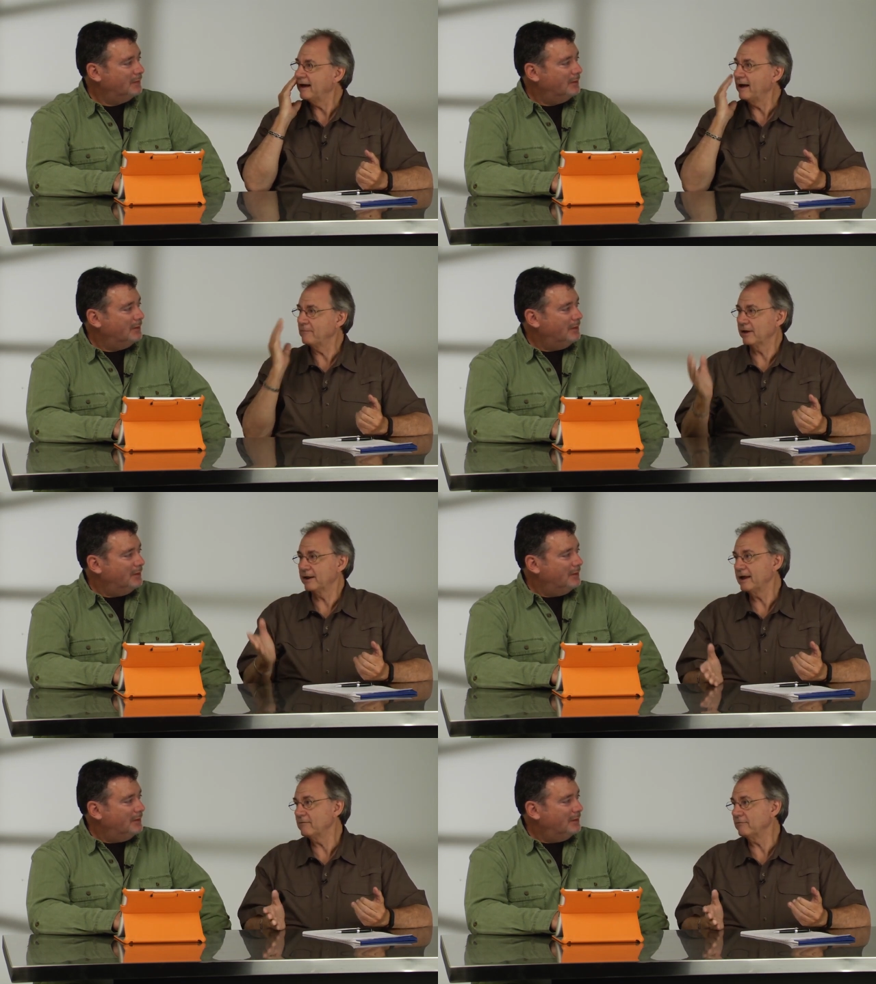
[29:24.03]
Speaker 1: I'm
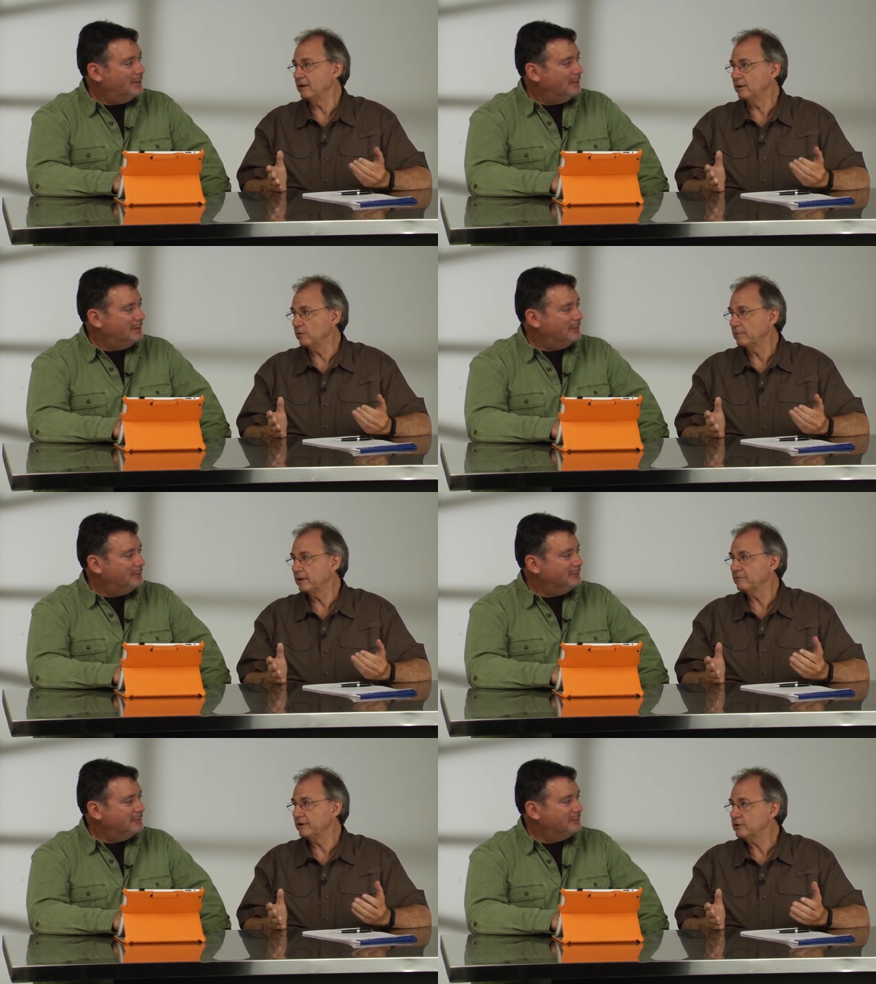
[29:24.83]
going to have a little
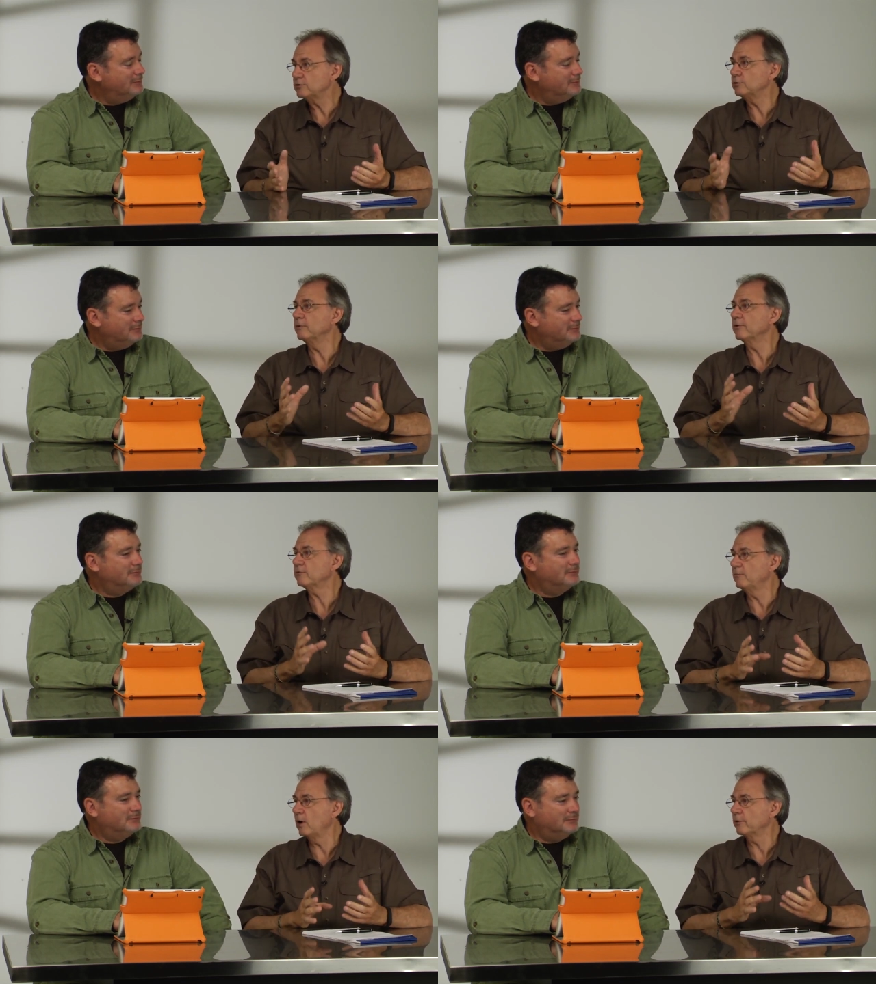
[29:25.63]
bit of an issue with a
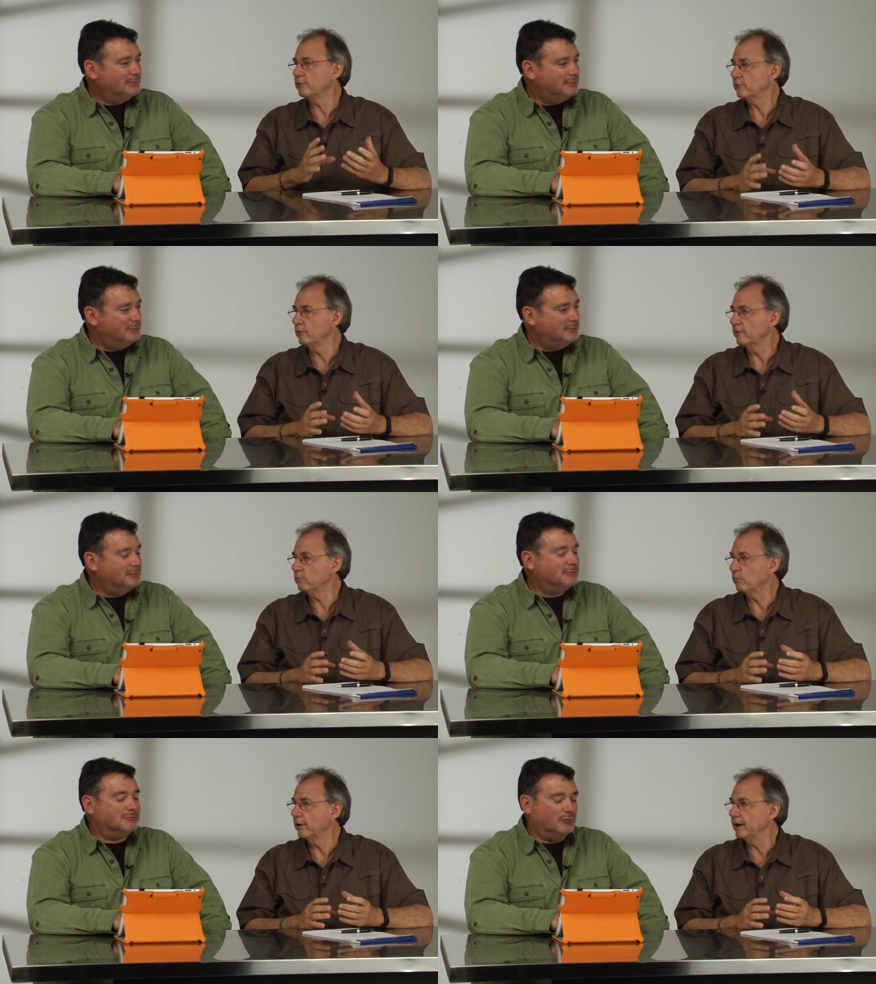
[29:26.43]
smaller
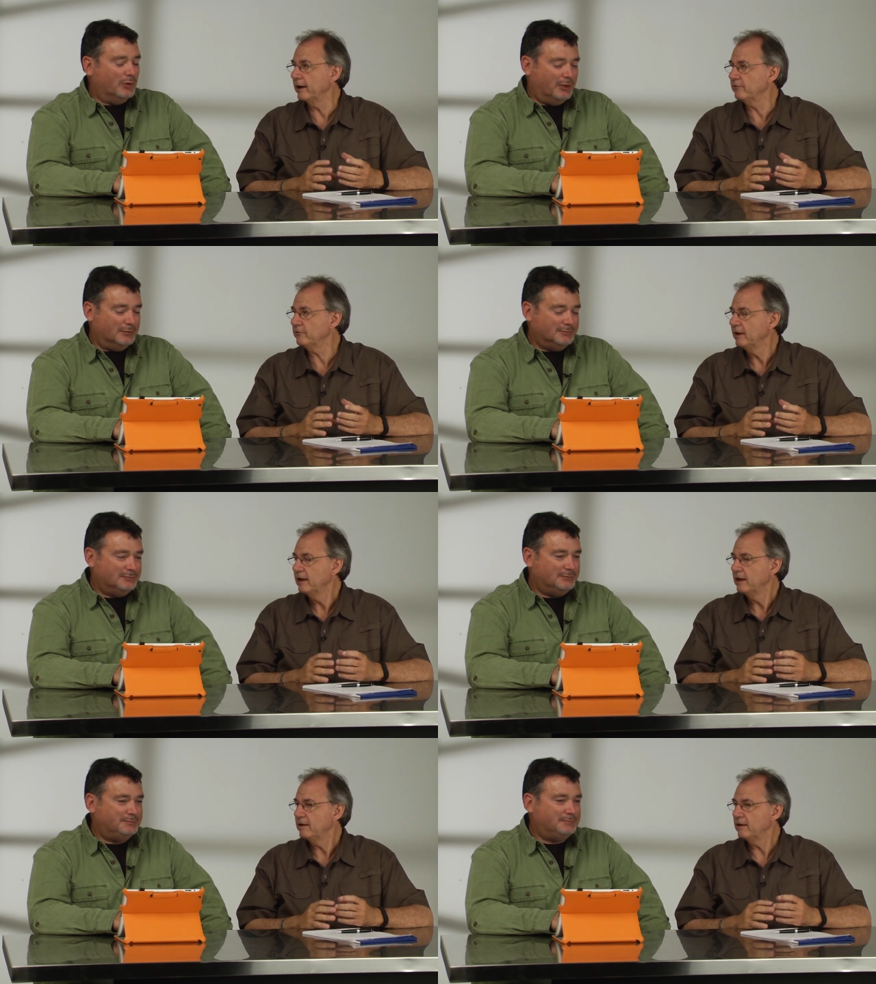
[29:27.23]
source. Whereas
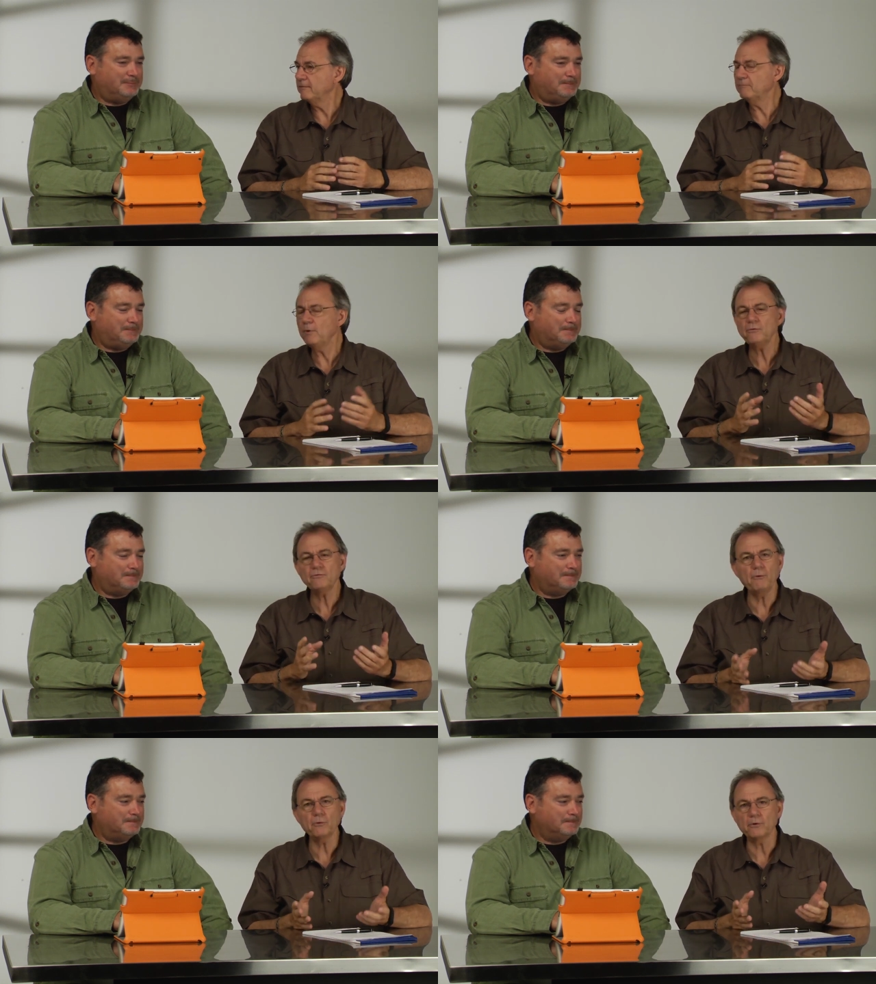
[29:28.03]

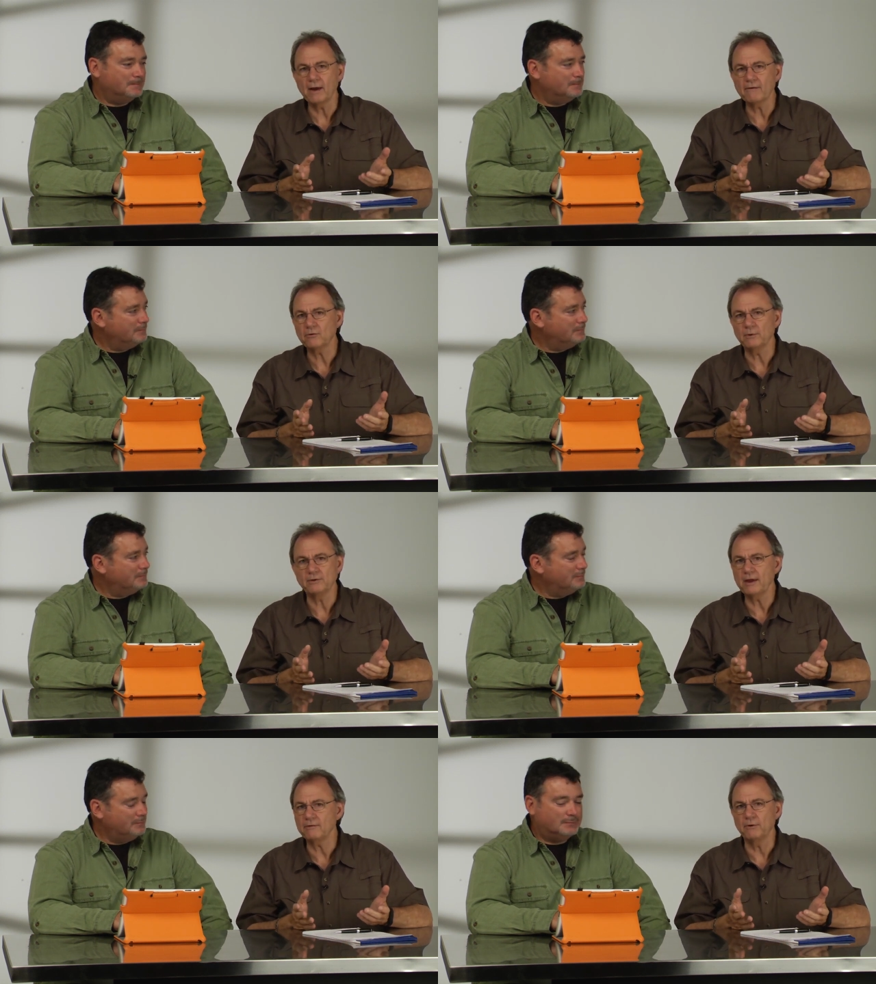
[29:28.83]
most photographs that we
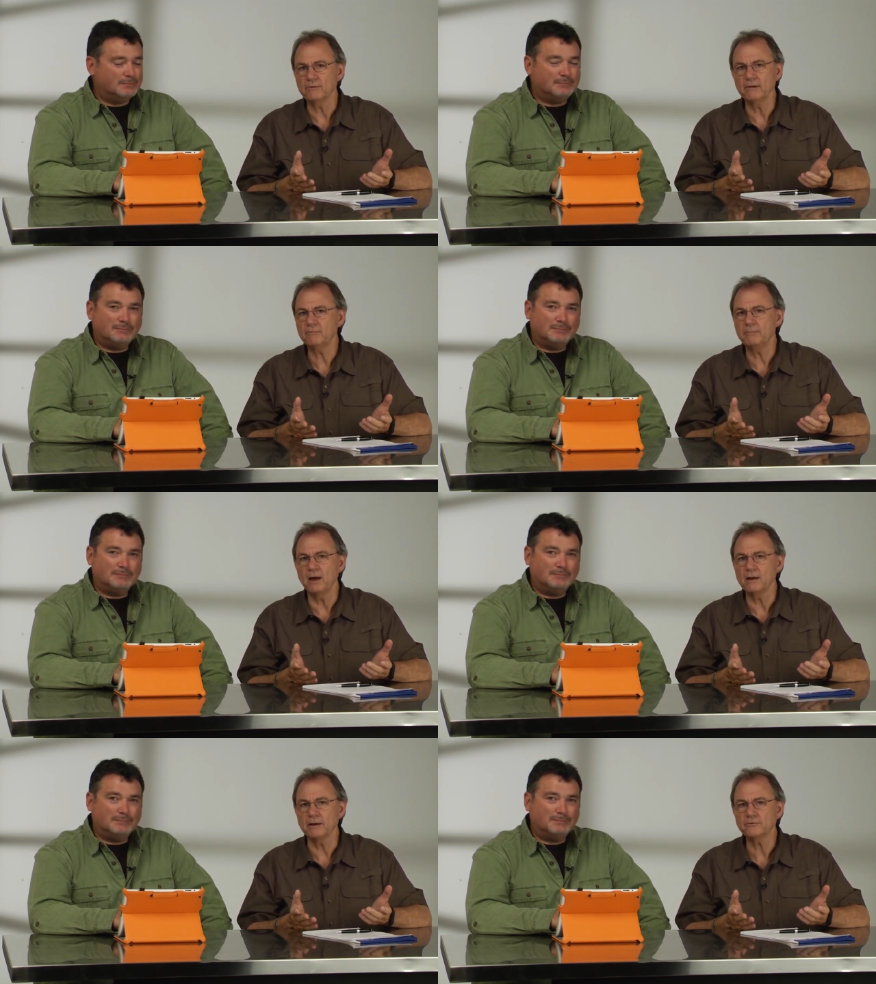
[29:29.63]
take, folks, let's
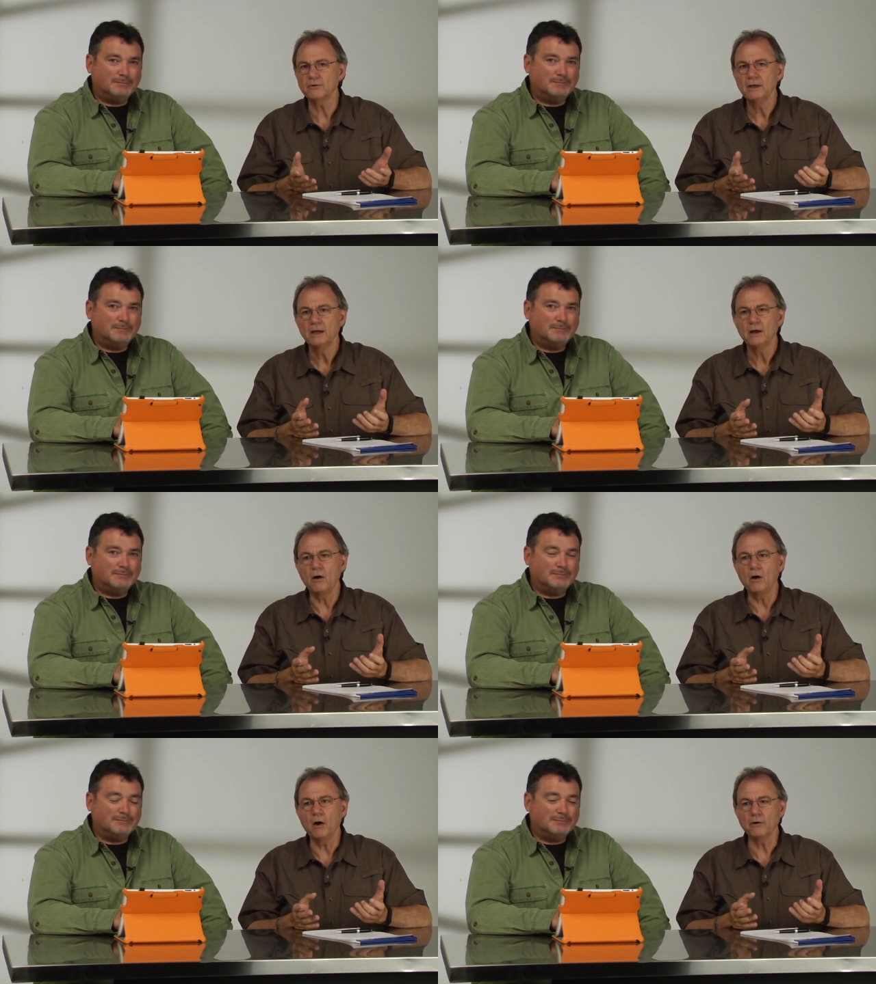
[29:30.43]
be honest,
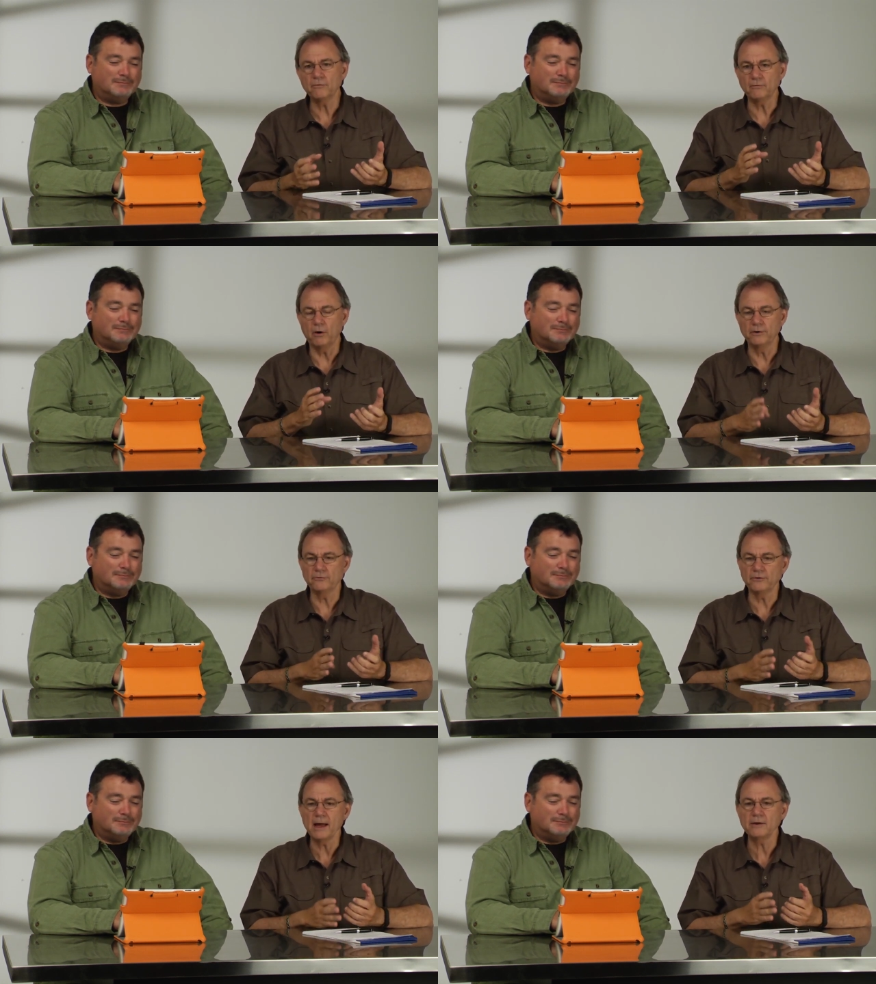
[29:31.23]
are, are
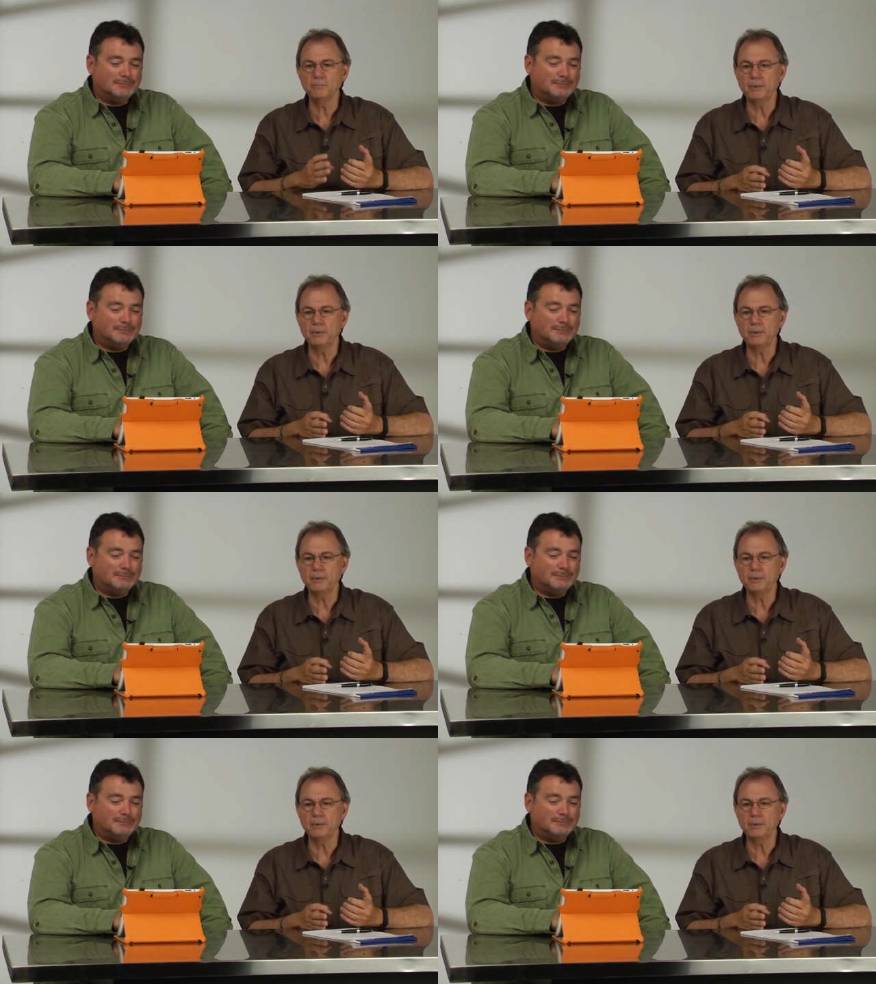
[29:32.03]
designed to